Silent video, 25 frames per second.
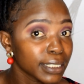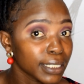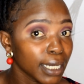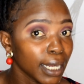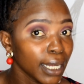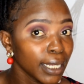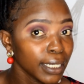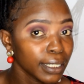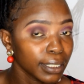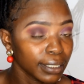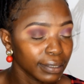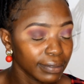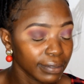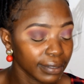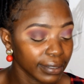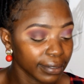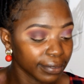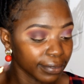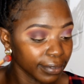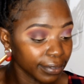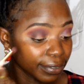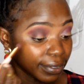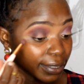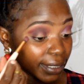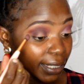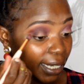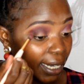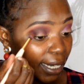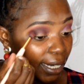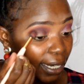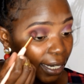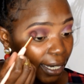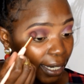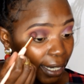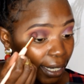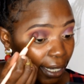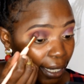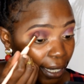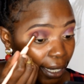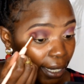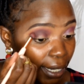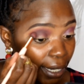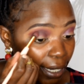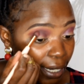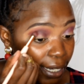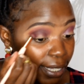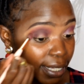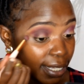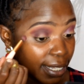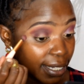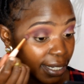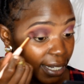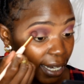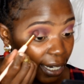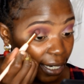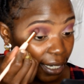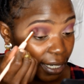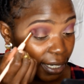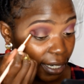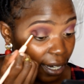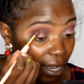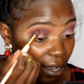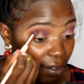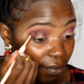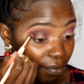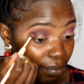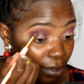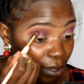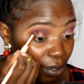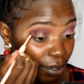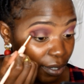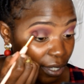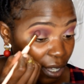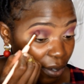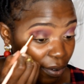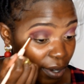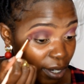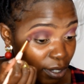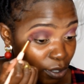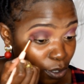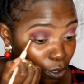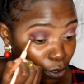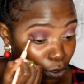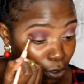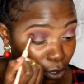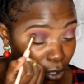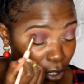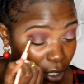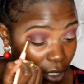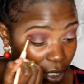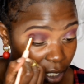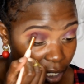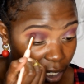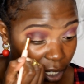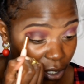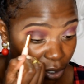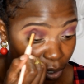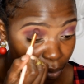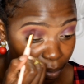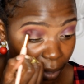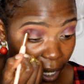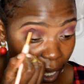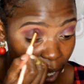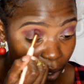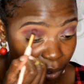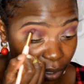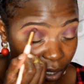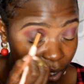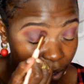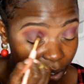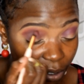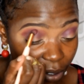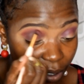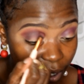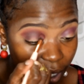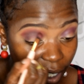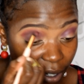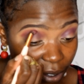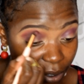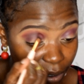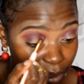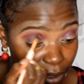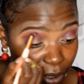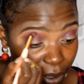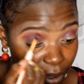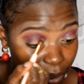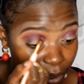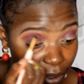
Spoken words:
I feel like it's dark enough because I want to use the shades on my outer corner also.